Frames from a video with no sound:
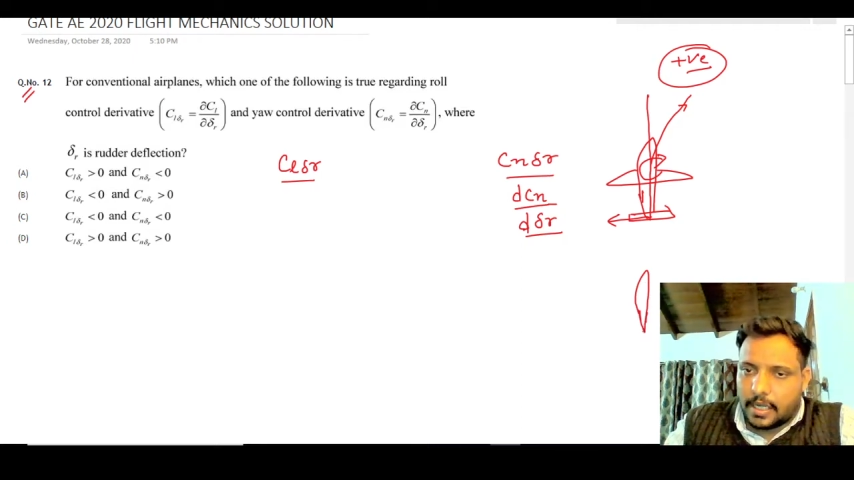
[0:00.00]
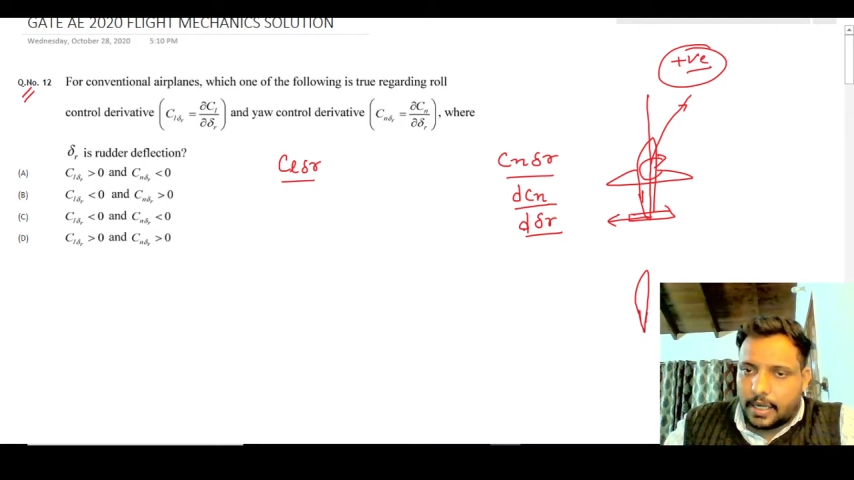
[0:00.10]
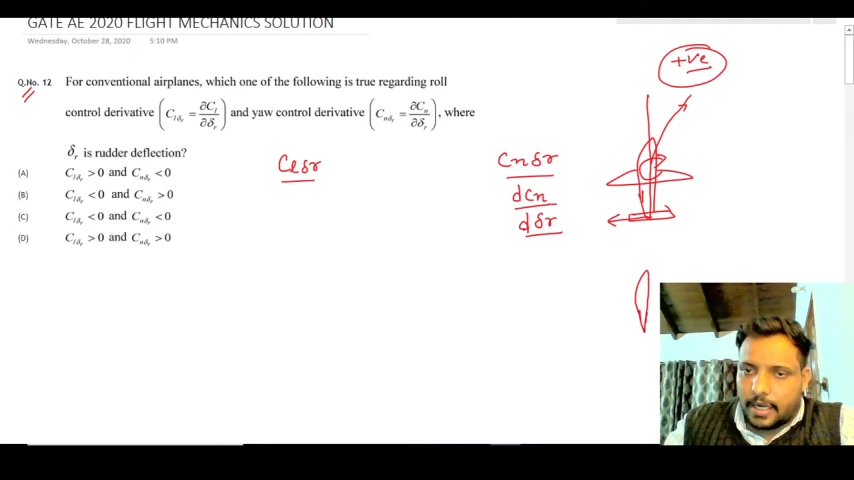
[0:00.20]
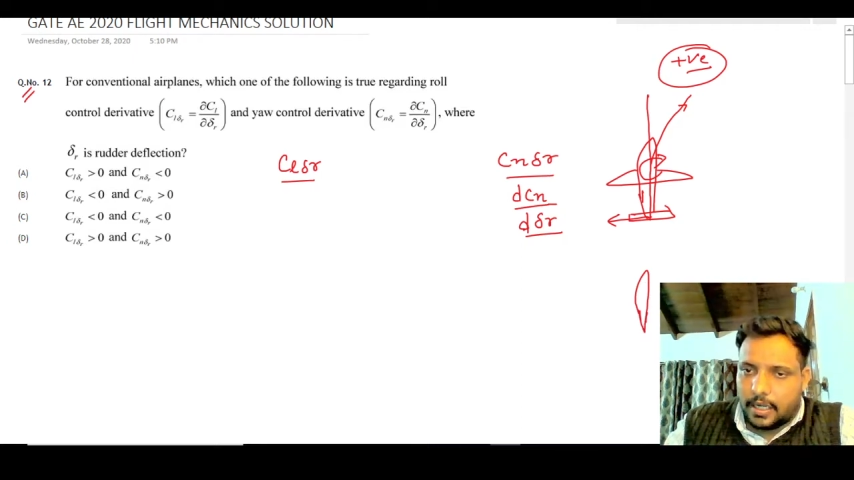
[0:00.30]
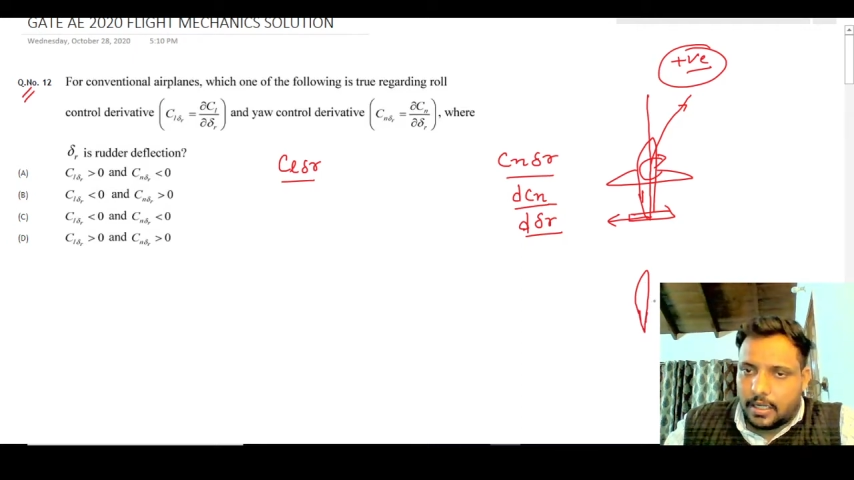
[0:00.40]

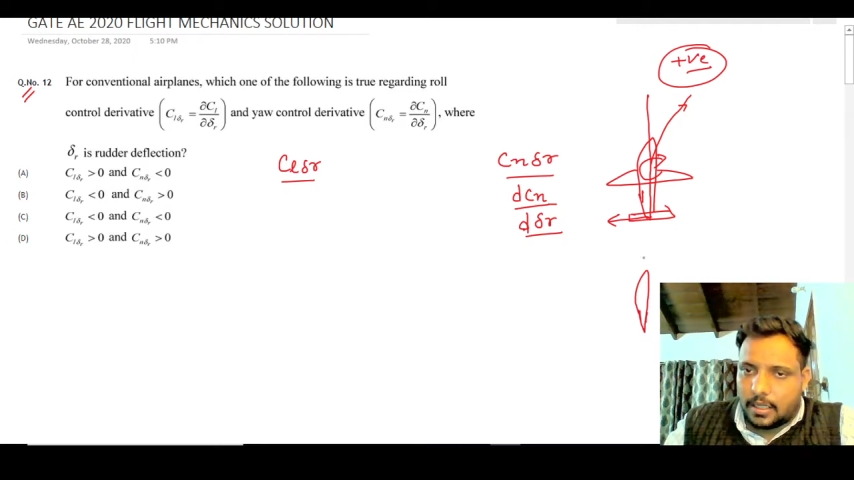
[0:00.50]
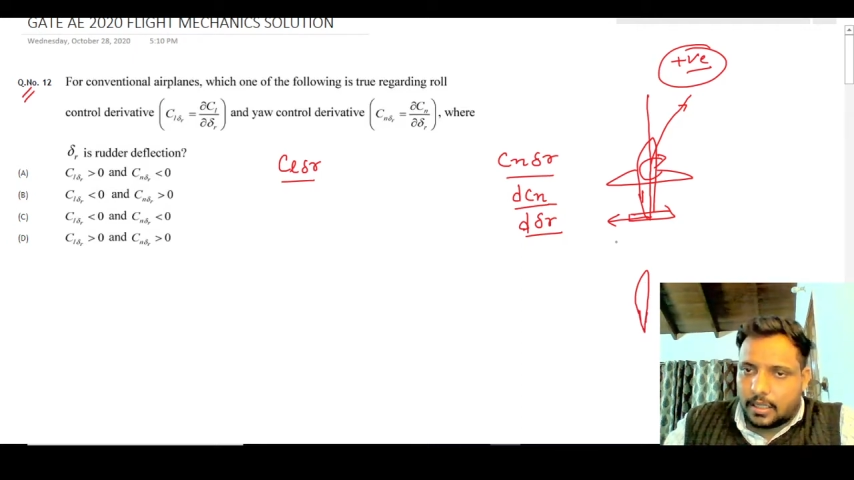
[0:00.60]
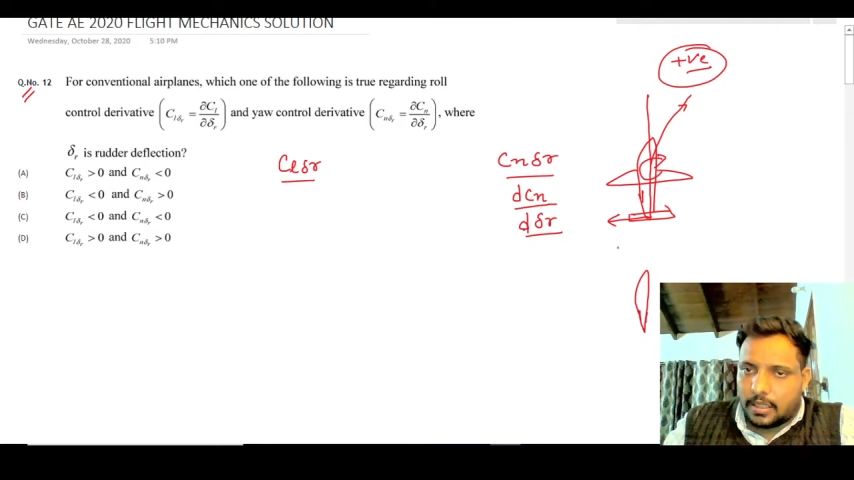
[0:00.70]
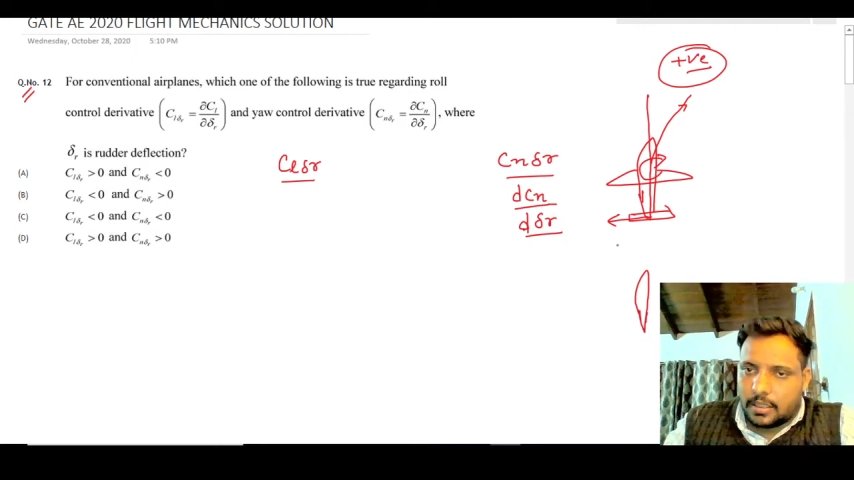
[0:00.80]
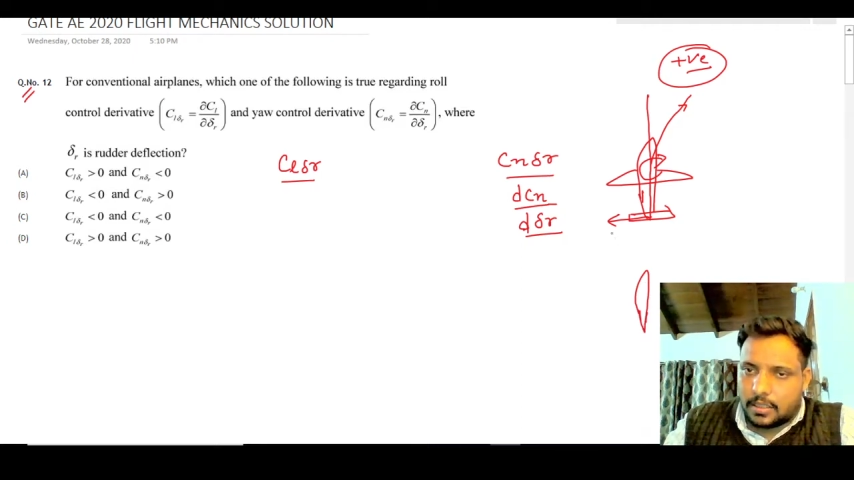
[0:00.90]
and
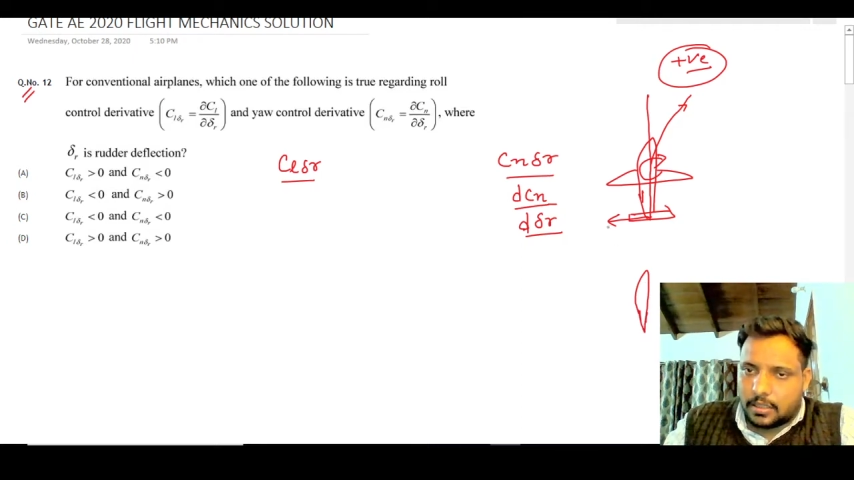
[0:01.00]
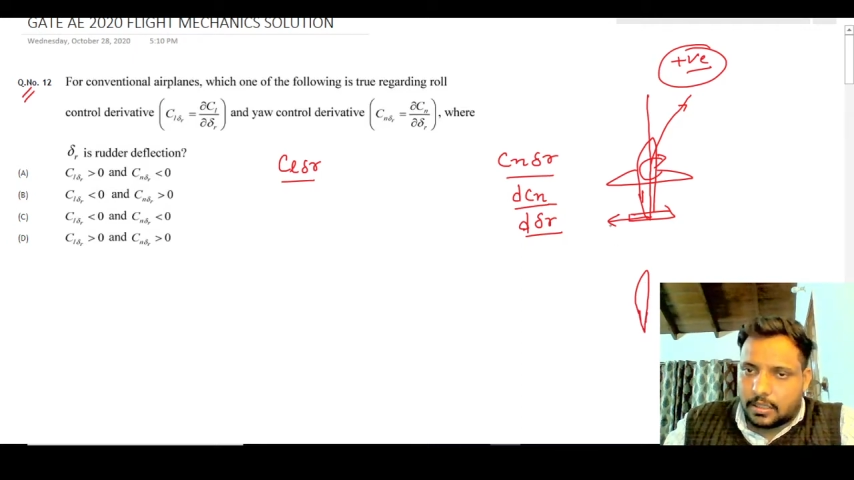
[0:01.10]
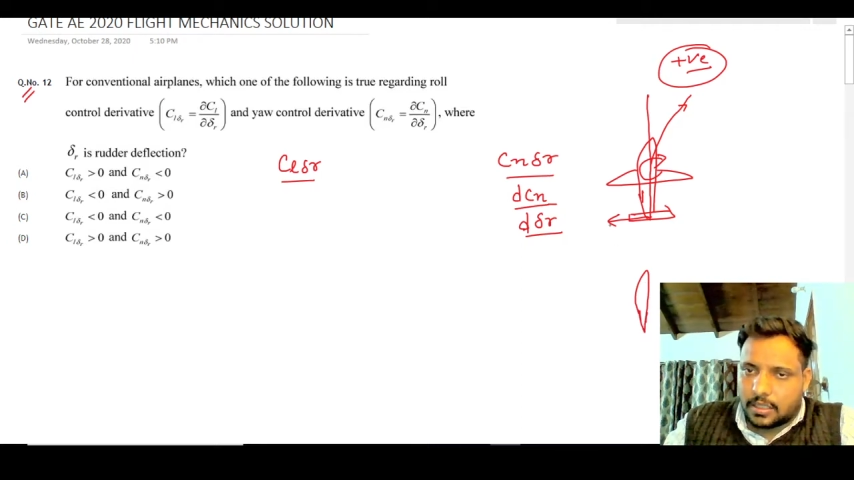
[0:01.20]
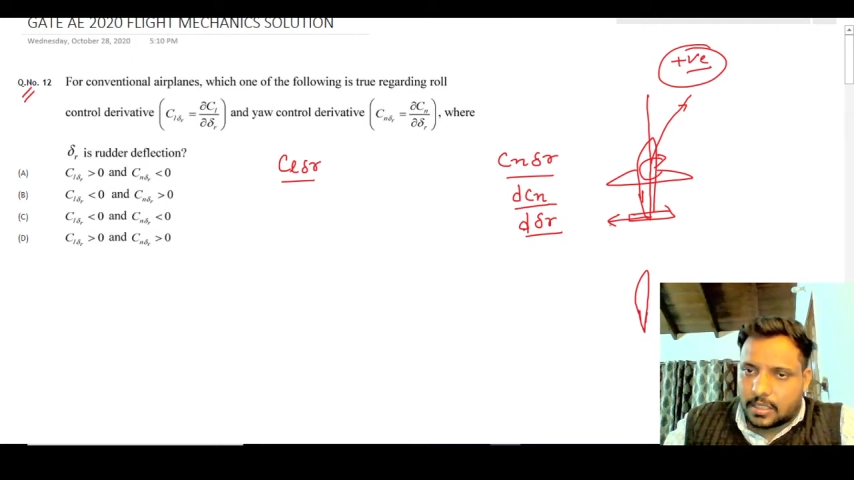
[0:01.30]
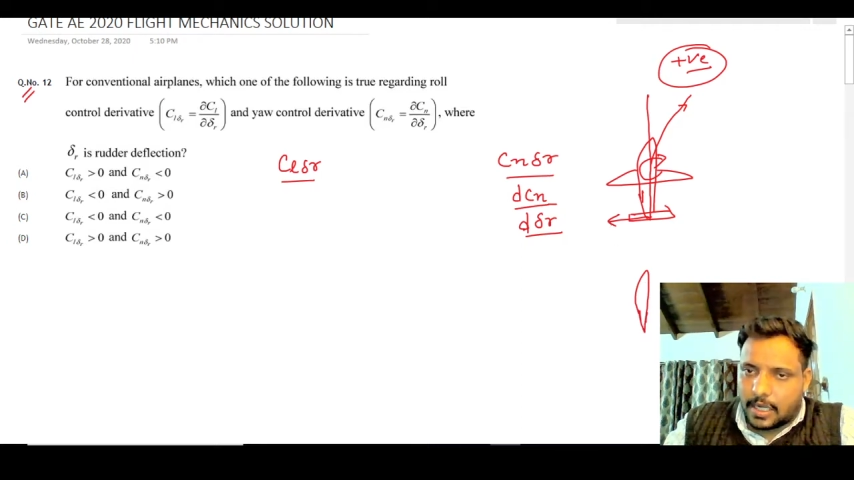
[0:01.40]

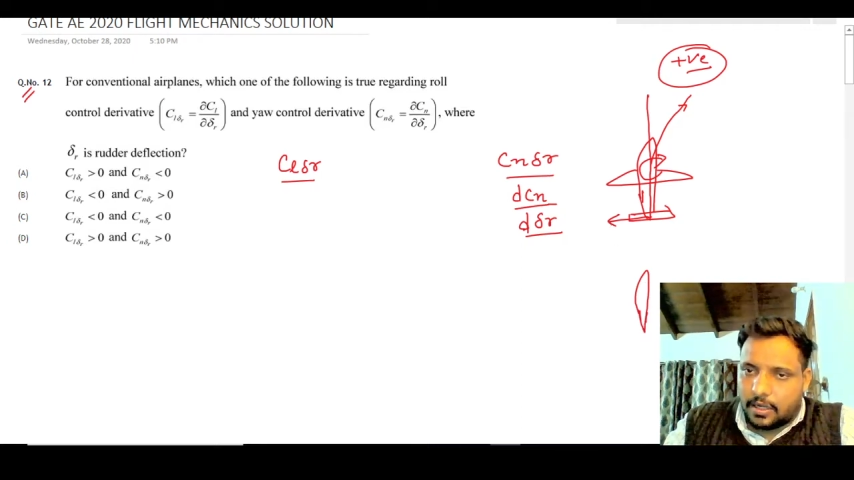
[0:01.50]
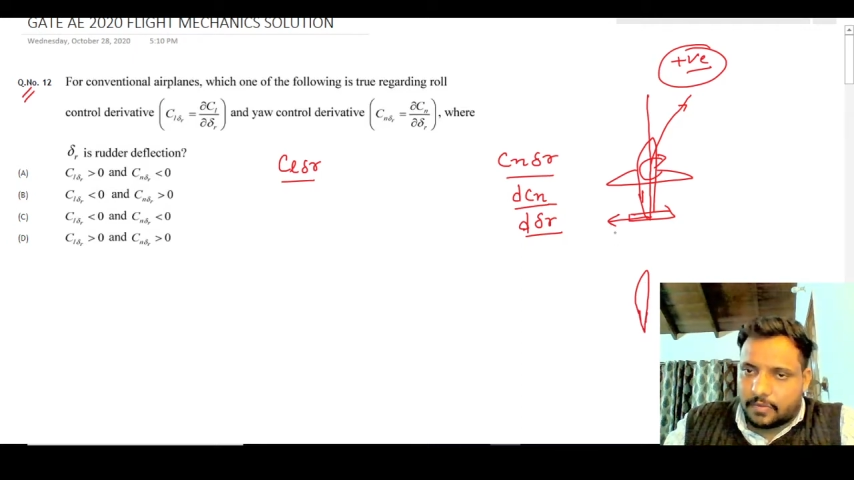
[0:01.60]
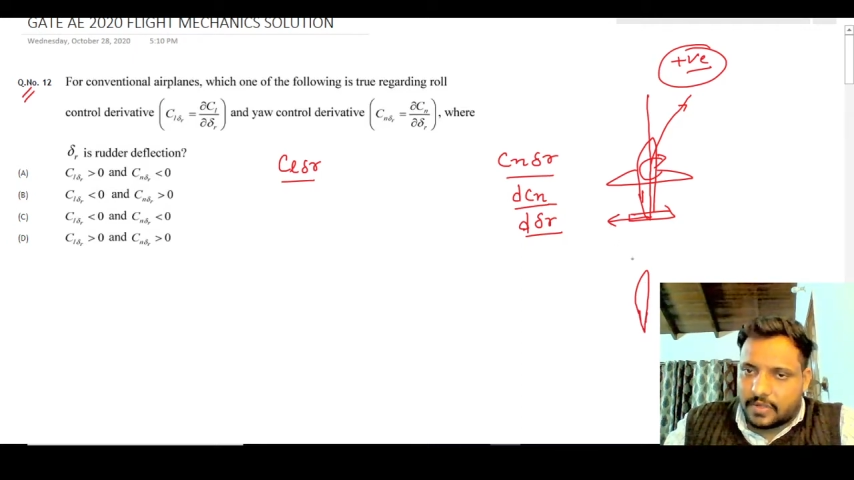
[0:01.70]
this kind of